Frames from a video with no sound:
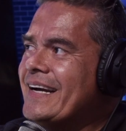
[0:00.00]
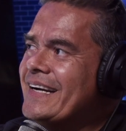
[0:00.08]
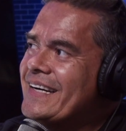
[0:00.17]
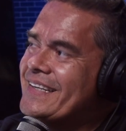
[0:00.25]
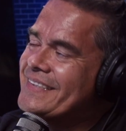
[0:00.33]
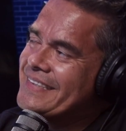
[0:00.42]

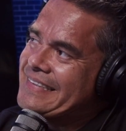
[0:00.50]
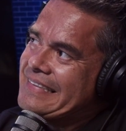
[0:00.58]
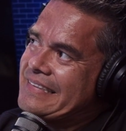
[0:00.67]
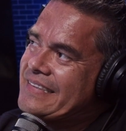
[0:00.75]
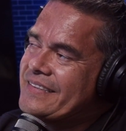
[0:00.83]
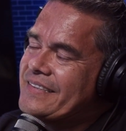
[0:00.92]
kind of,
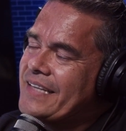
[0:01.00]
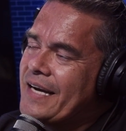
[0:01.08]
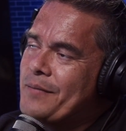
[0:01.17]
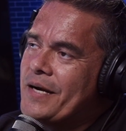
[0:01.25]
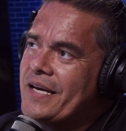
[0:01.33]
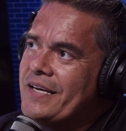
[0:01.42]
because I
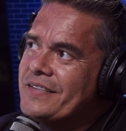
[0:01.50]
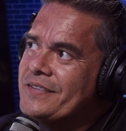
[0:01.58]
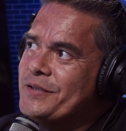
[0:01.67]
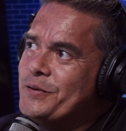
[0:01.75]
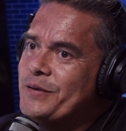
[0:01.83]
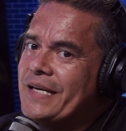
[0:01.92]
got my
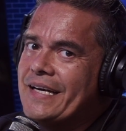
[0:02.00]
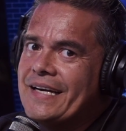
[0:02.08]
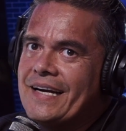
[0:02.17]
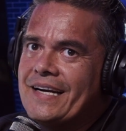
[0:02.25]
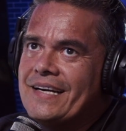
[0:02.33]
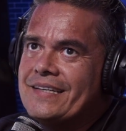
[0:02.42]
kids too, and I
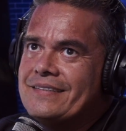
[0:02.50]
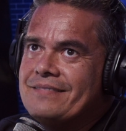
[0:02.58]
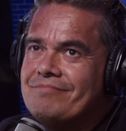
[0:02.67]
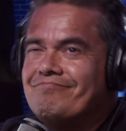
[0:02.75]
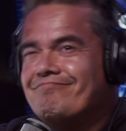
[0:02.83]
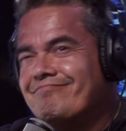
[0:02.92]
kind of
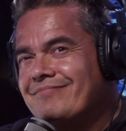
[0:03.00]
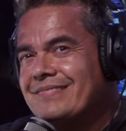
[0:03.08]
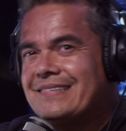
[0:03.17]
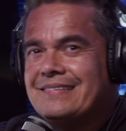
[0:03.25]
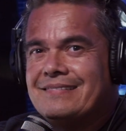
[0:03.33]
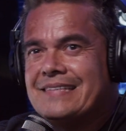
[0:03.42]

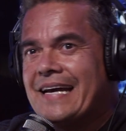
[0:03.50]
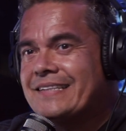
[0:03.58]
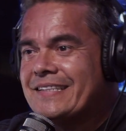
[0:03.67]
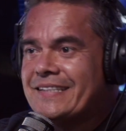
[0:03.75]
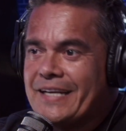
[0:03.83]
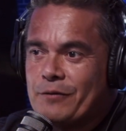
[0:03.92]

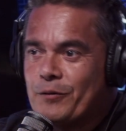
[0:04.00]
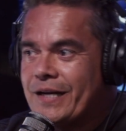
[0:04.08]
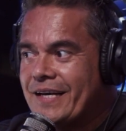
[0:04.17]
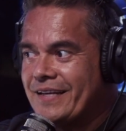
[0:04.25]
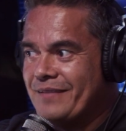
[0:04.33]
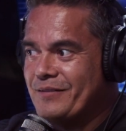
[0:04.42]
hesitate
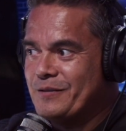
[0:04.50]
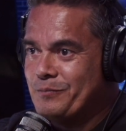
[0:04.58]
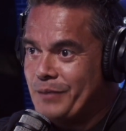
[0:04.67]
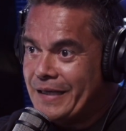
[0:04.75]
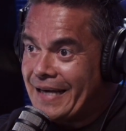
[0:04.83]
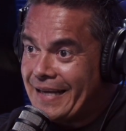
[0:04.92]
when I
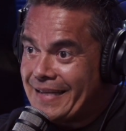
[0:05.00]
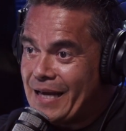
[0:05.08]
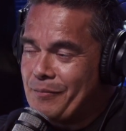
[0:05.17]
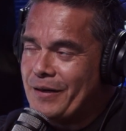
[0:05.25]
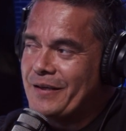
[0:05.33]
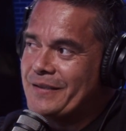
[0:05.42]
speak like
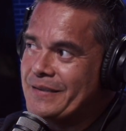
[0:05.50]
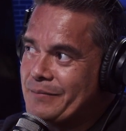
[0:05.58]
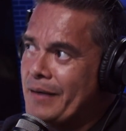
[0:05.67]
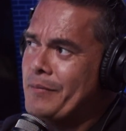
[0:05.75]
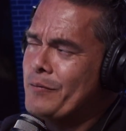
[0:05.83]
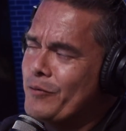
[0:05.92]
that, because
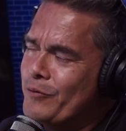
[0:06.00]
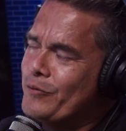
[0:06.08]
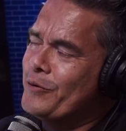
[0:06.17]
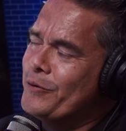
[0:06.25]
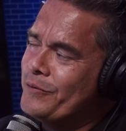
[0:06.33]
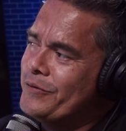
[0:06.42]
I remember
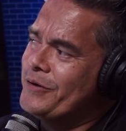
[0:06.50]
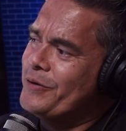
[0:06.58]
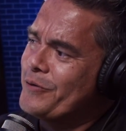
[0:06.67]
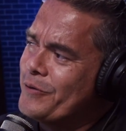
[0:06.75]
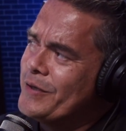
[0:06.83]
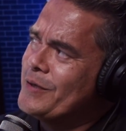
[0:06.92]

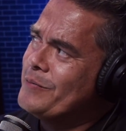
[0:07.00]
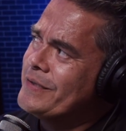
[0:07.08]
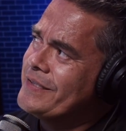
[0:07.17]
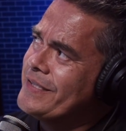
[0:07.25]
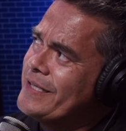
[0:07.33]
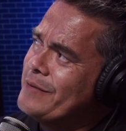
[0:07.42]
growing up
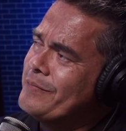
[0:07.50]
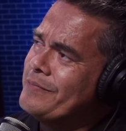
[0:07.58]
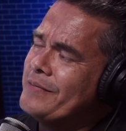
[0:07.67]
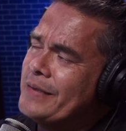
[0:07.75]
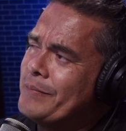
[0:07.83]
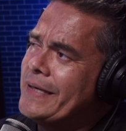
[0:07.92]
as a kid,
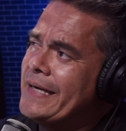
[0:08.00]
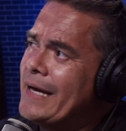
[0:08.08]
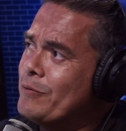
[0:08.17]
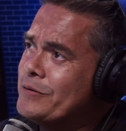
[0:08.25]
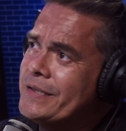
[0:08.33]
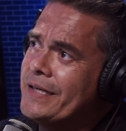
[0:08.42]
and my
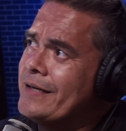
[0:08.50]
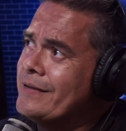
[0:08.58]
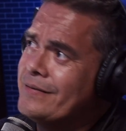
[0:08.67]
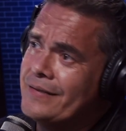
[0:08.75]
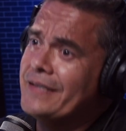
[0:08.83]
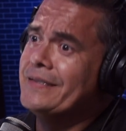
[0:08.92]
dad would say
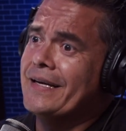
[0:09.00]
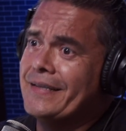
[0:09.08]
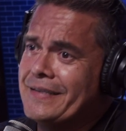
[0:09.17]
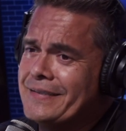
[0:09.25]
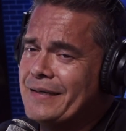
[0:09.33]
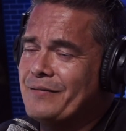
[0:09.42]
things
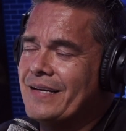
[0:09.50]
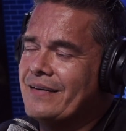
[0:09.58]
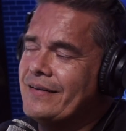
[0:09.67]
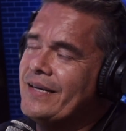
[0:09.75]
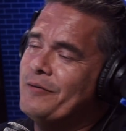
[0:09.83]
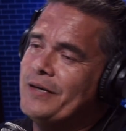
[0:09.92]
like this, and I'm
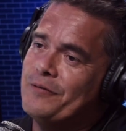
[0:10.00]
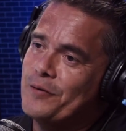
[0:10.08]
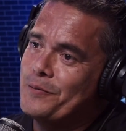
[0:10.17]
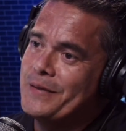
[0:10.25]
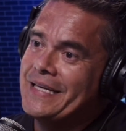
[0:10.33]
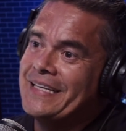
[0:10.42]
like,
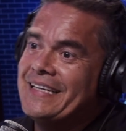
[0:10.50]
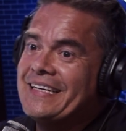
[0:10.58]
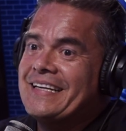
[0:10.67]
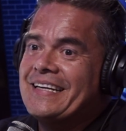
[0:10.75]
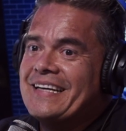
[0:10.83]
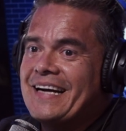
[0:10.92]
whatever, old man.
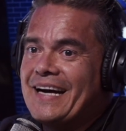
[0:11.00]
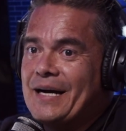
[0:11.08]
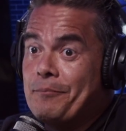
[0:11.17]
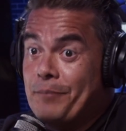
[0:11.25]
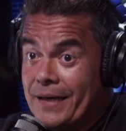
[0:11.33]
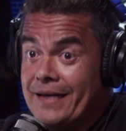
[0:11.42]

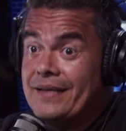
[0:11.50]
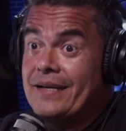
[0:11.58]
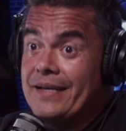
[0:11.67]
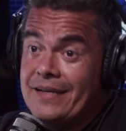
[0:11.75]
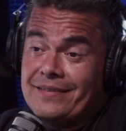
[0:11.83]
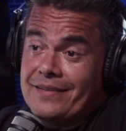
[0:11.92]

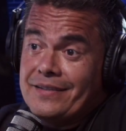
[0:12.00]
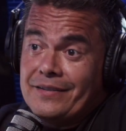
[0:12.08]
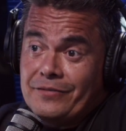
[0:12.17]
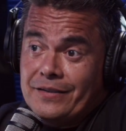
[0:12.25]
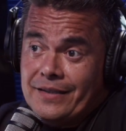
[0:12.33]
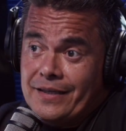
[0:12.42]
But it is a
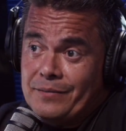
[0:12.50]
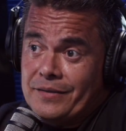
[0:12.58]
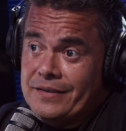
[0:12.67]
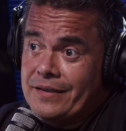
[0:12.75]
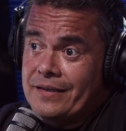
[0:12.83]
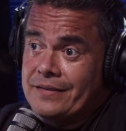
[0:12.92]
different time.
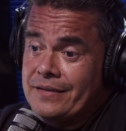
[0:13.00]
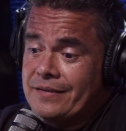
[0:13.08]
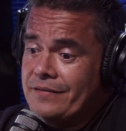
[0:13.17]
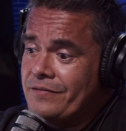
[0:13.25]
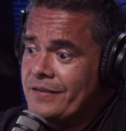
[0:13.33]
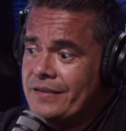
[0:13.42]
It's a
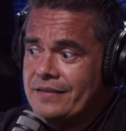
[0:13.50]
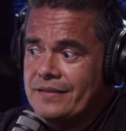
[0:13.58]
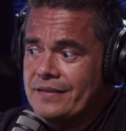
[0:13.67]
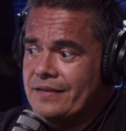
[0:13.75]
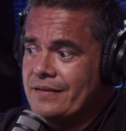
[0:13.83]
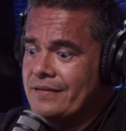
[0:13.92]
different
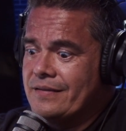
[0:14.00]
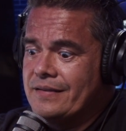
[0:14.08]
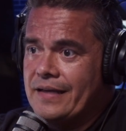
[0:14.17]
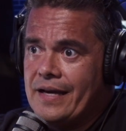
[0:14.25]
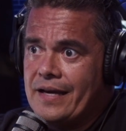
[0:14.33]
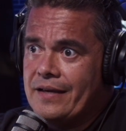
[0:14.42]

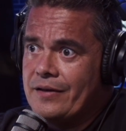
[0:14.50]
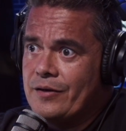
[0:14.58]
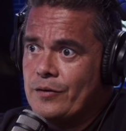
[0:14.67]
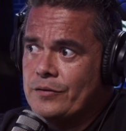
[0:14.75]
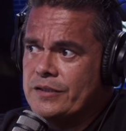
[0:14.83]
day.